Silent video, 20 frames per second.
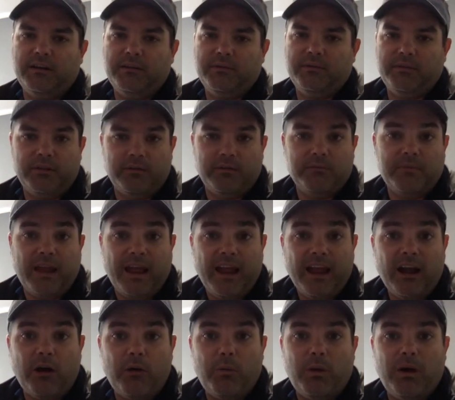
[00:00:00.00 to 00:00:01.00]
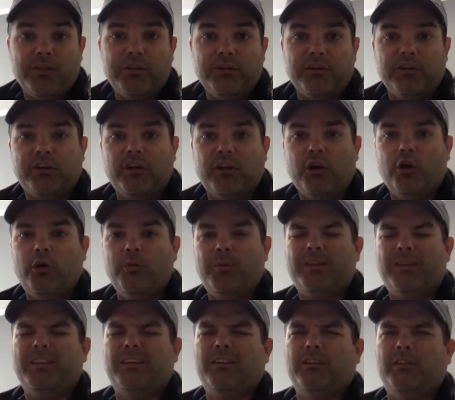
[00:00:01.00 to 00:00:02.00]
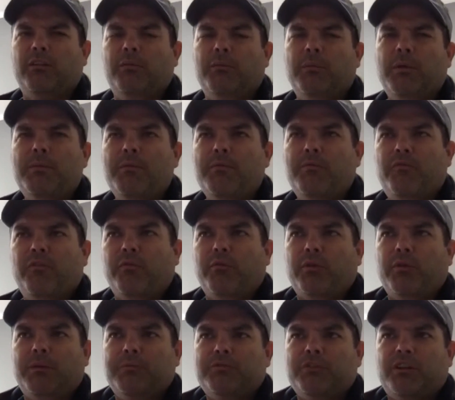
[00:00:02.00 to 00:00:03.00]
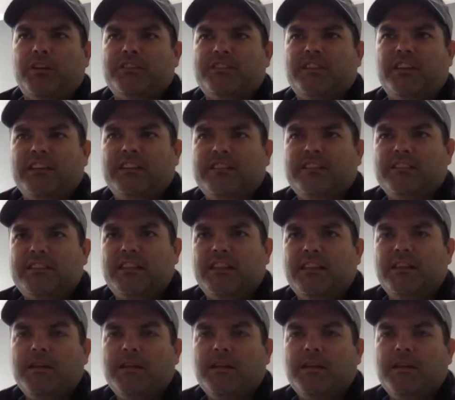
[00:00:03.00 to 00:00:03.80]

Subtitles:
them now while they're at home. Or maybe for what I'm trying to say is that,